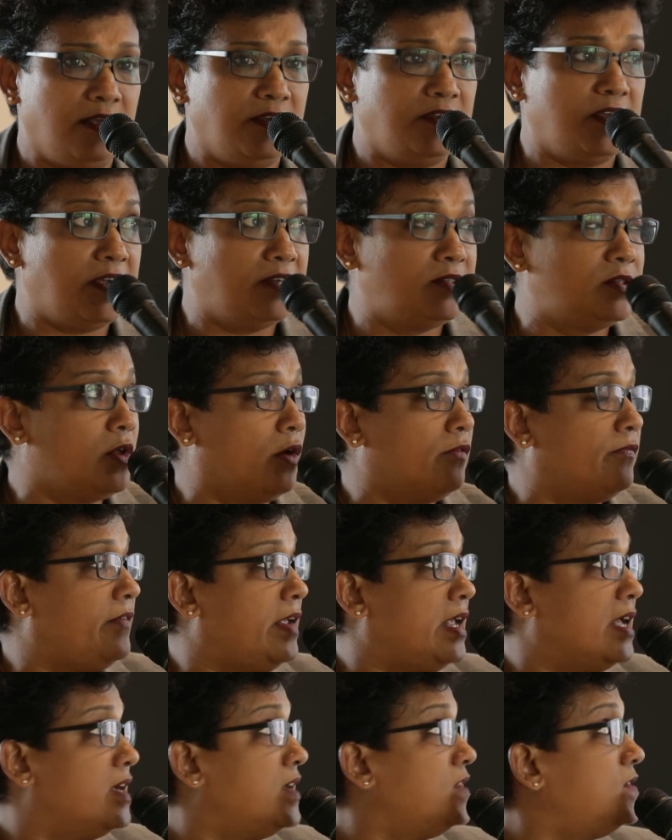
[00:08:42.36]
hundreds of
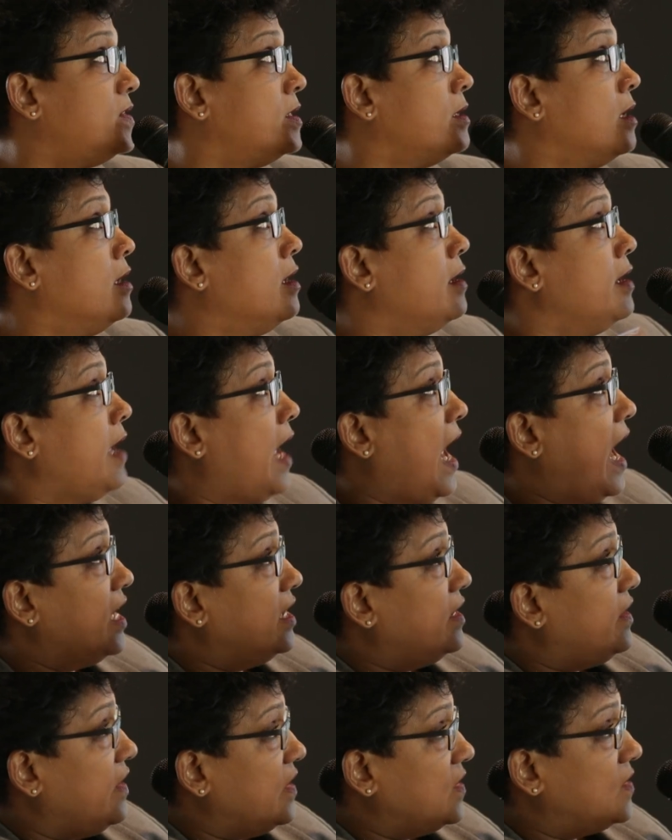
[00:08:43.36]
years,
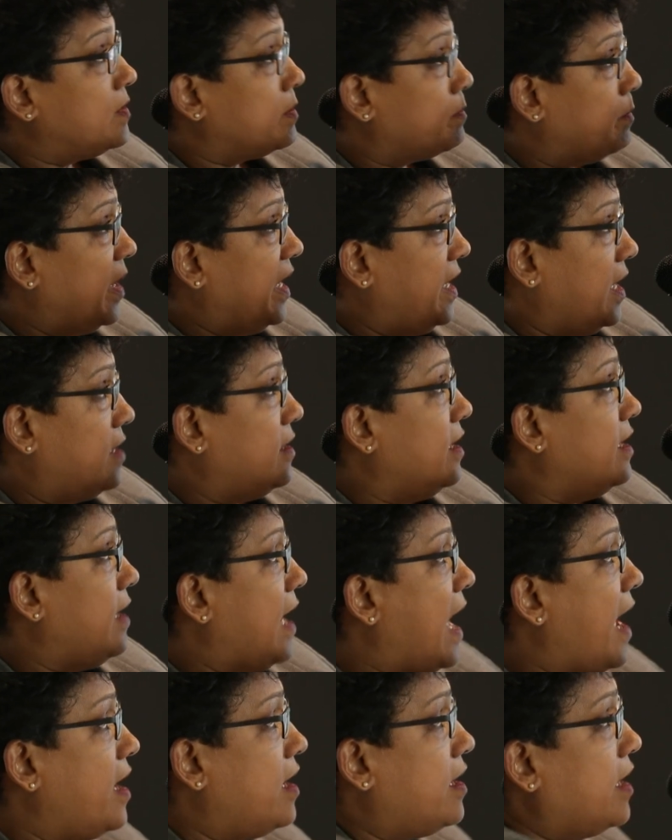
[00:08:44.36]
and this particular
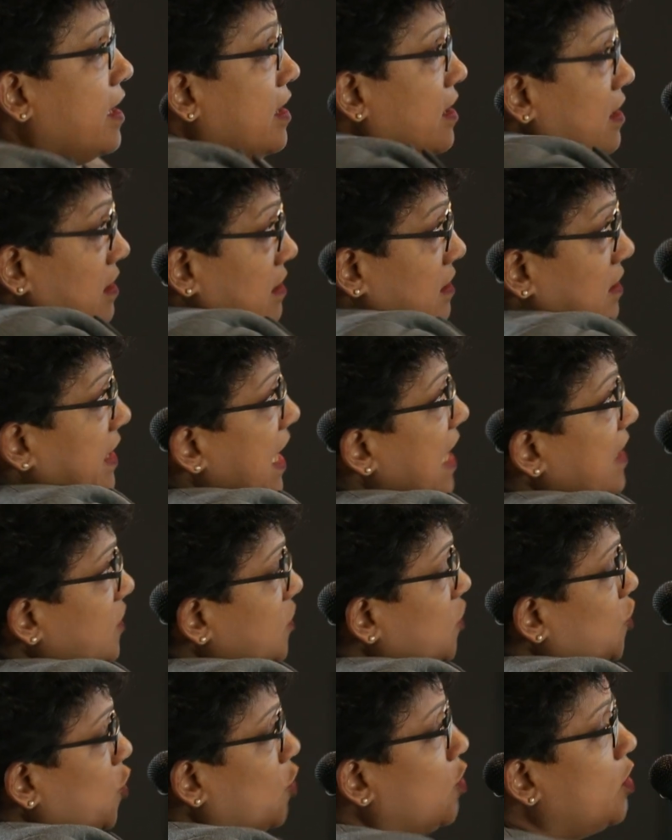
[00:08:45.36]
lichen that is
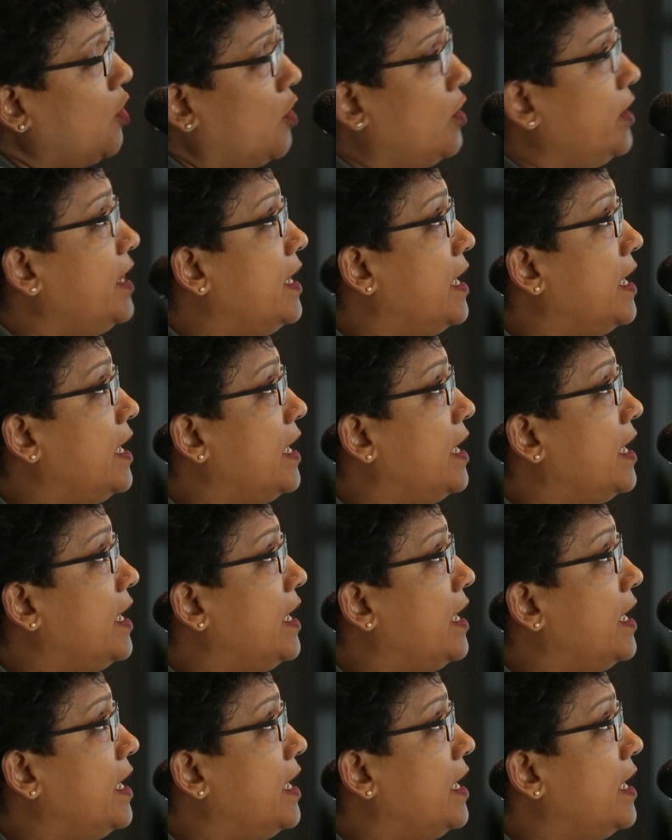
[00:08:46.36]
shown on